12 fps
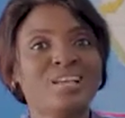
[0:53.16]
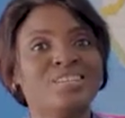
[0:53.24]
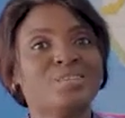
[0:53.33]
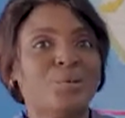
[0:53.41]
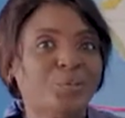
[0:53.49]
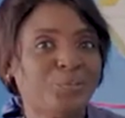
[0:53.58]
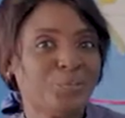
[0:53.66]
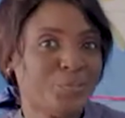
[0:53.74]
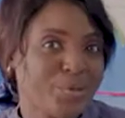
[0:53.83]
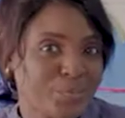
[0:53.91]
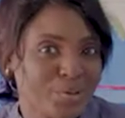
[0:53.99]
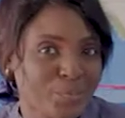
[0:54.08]
So
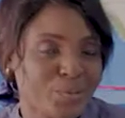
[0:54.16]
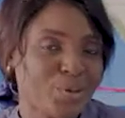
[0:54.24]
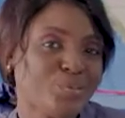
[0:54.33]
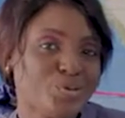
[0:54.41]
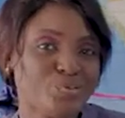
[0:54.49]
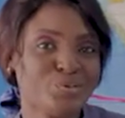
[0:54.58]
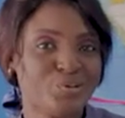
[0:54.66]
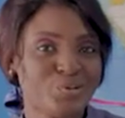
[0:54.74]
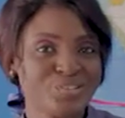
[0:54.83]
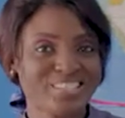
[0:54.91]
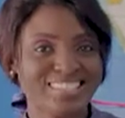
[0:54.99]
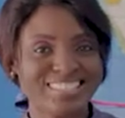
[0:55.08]
remember, I'm your amiable
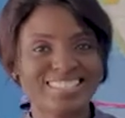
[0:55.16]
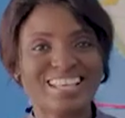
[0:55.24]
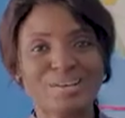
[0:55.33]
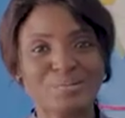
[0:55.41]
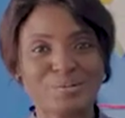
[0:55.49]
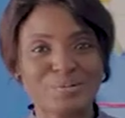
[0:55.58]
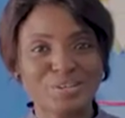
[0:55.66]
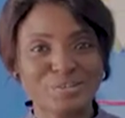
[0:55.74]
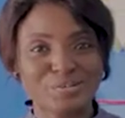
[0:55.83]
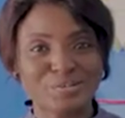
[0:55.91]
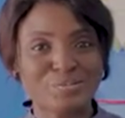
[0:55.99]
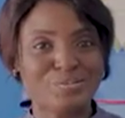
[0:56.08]
host, Akpevwe
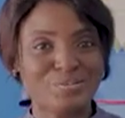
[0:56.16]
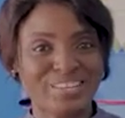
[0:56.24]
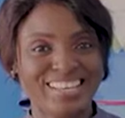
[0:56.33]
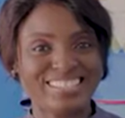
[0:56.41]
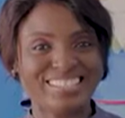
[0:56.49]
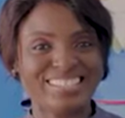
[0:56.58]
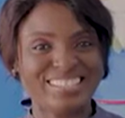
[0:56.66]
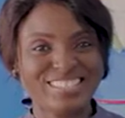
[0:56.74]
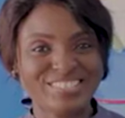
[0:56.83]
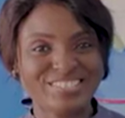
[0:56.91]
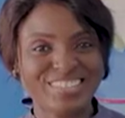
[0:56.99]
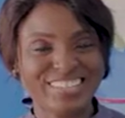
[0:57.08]
Idonor, Blu Cakes
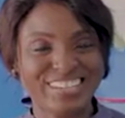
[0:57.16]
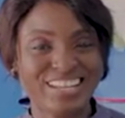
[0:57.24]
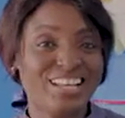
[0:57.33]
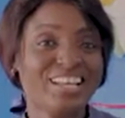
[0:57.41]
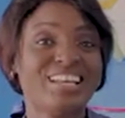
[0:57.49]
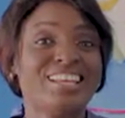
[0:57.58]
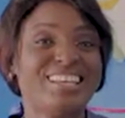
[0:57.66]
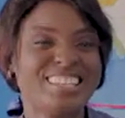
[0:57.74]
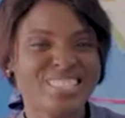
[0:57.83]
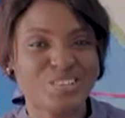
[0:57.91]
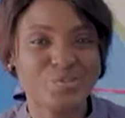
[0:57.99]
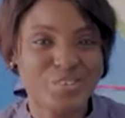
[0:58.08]
Nigeria. Let's
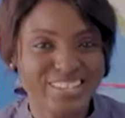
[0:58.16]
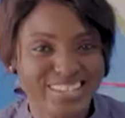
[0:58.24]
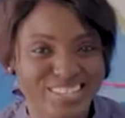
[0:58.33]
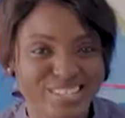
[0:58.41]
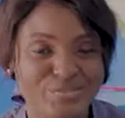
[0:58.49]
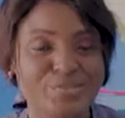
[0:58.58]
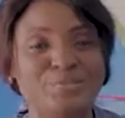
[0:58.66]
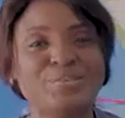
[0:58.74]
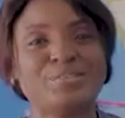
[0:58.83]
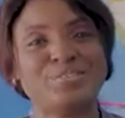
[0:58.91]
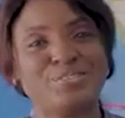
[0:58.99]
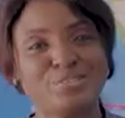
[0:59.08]
go ahead to what we're
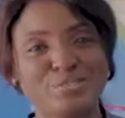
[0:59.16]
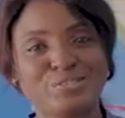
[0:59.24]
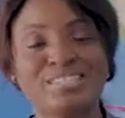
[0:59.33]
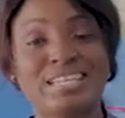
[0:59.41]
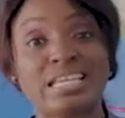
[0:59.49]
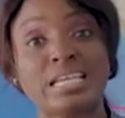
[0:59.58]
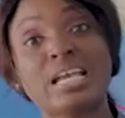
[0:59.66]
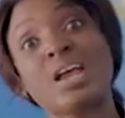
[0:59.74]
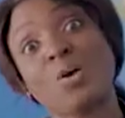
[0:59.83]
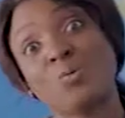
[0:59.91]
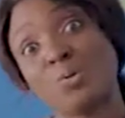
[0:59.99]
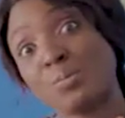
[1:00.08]
going to do today.
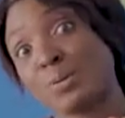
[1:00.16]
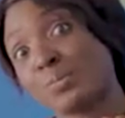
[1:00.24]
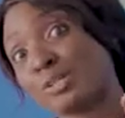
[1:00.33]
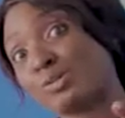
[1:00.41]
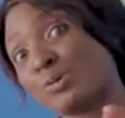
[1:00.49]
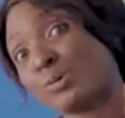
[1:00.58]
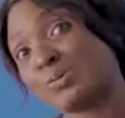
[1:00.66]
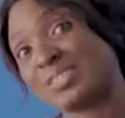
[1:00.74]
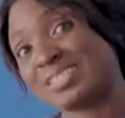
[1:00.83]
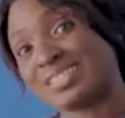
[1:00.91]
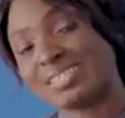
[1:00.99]
Remember to always